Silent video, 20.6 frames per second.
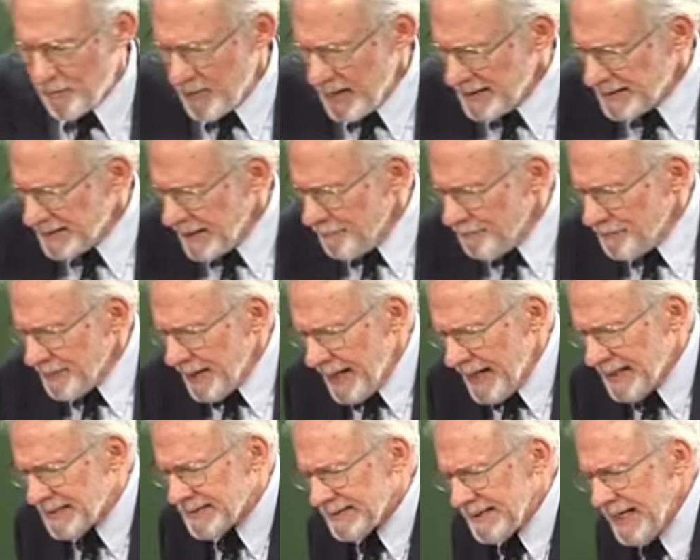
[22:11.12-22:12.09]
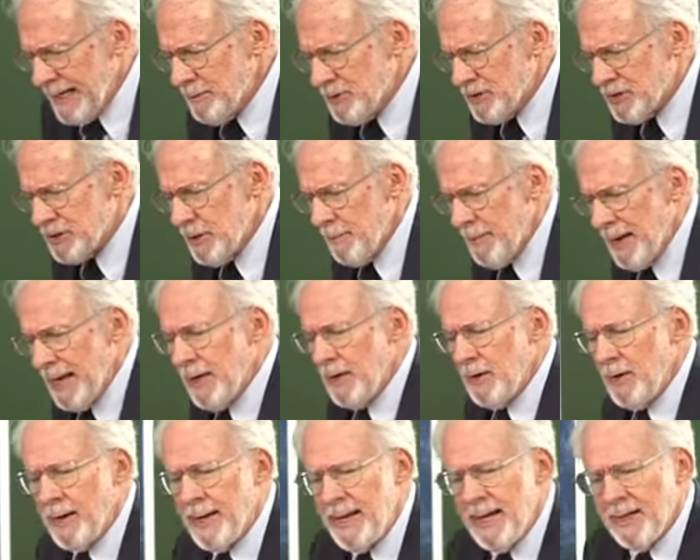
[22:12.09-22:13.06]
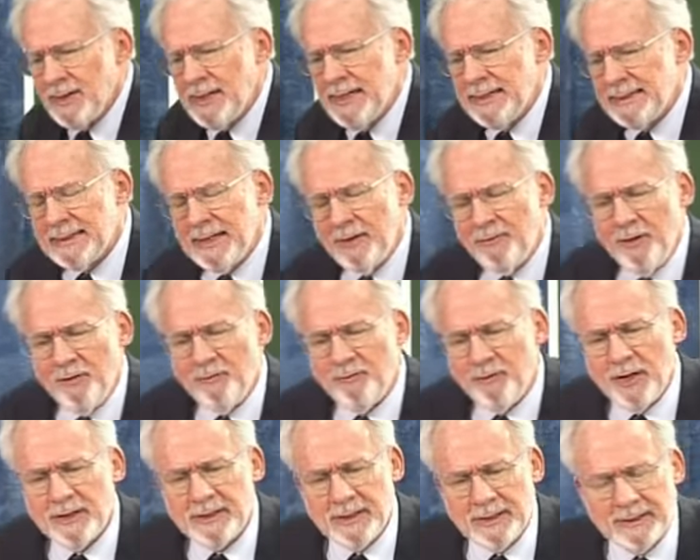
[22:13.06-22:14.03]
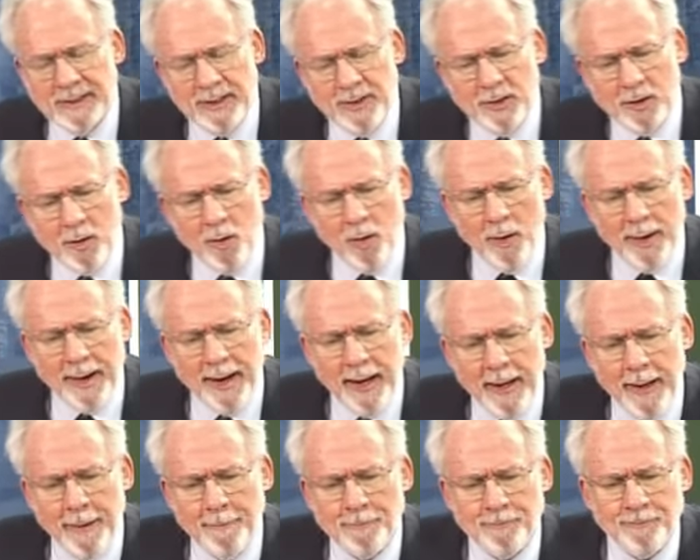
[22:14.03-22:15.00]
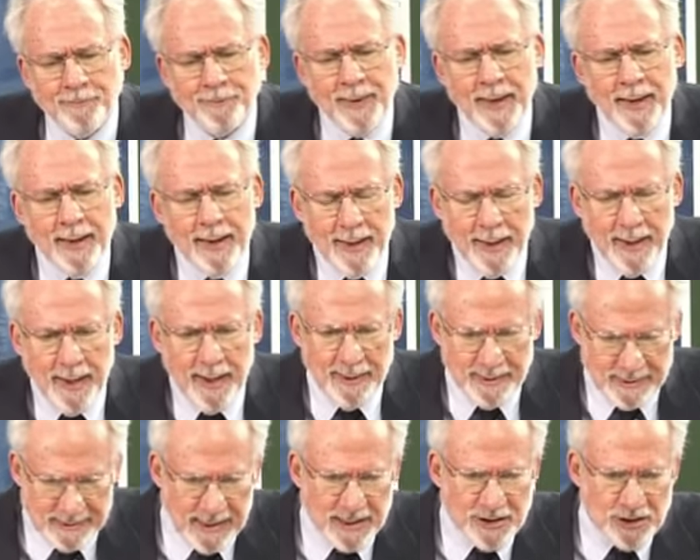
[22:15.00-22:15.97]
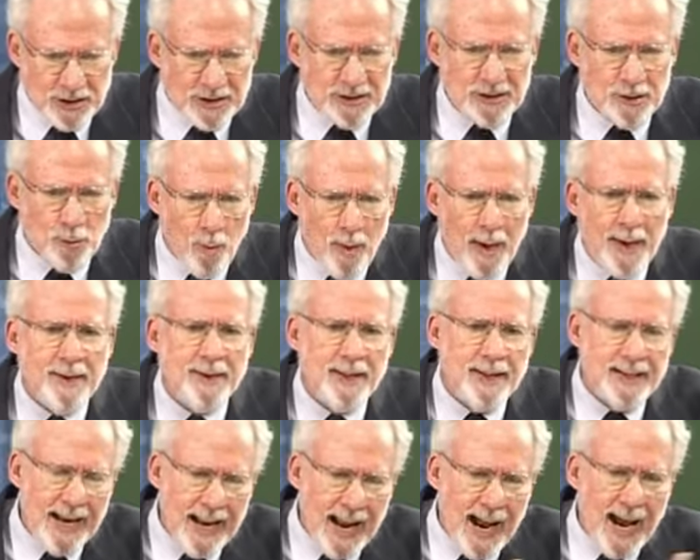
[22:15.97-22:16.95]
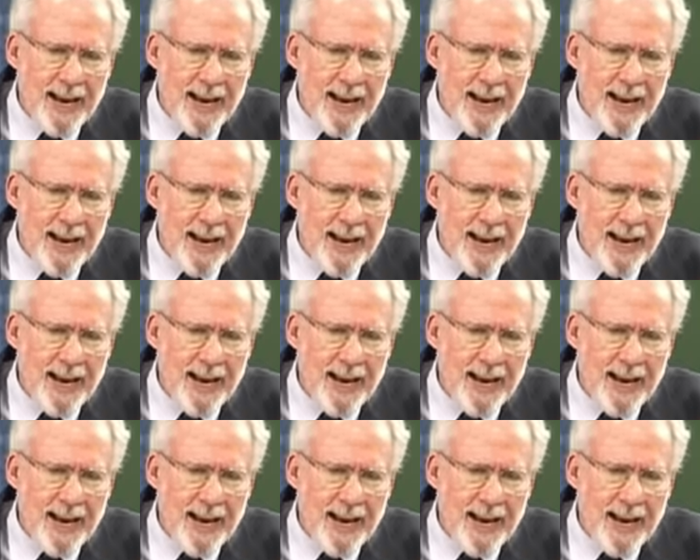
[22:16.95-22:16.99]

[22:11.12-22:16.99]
friends, it seems to me, looking at these different verses in the Quran, such as the one, the day